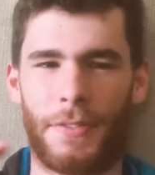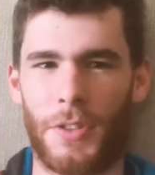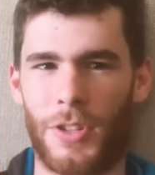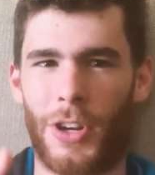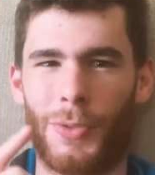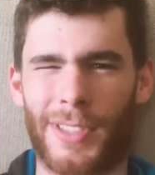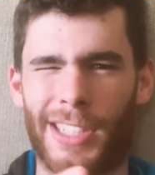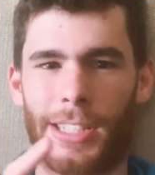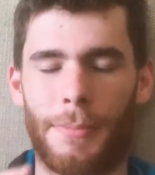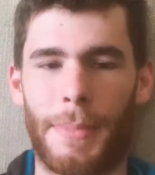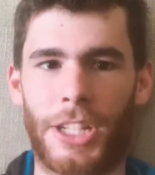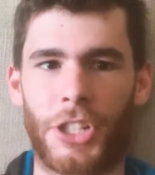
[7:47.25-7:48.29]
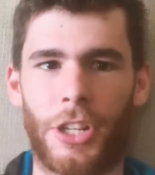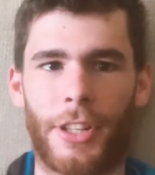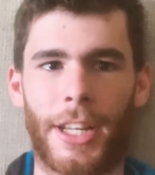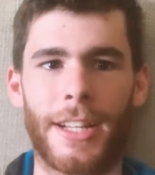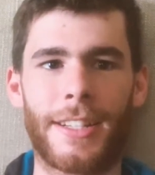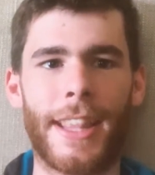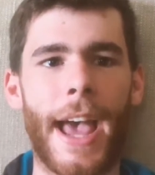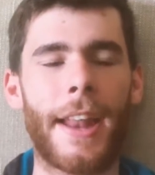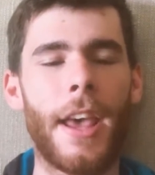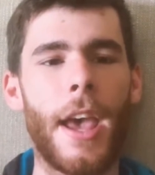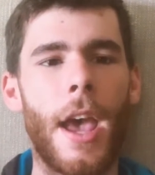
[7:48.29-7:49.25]
If you don't, make sure you look into
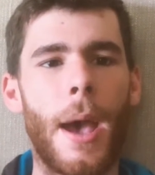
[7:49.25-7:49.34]
that.